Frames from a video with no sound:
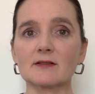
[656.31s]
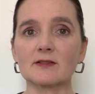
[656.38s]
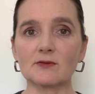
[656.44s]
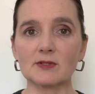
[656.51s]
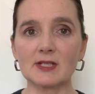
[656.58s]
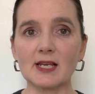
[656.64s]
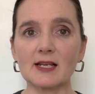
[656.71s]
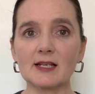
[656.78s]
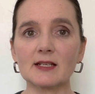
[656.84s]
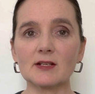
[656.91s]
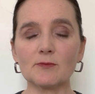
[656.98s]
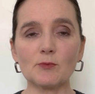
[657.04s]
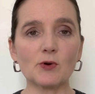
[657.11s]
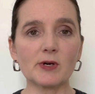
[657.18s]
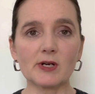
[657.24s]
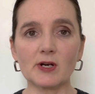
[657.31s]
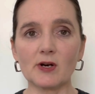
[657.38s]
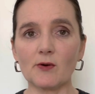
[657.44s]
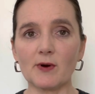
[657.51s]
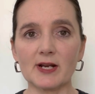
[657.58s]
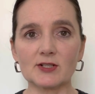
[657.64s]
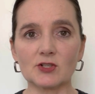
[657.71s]
So take an important
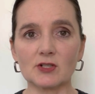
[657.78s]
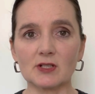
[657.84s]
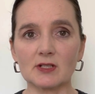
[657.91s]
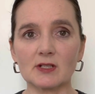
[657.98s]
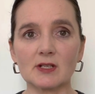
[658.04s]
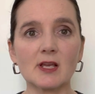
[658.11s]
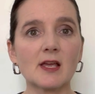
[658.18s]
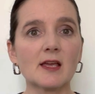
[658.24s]
question